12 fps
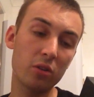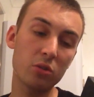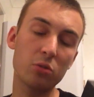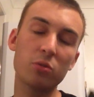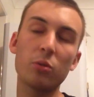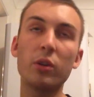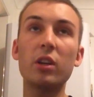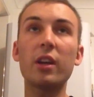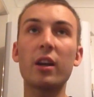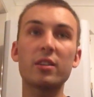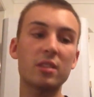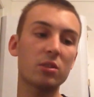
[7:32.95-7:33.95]

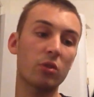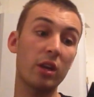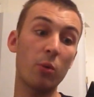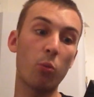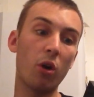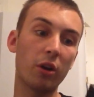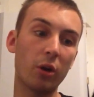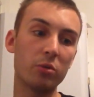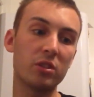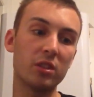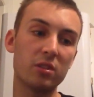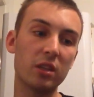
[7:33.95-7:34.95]
It says on here one
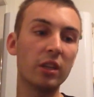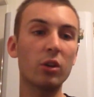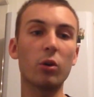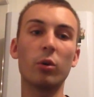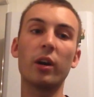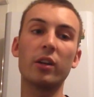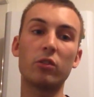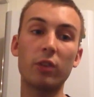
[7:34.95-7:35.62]
OCC coil head.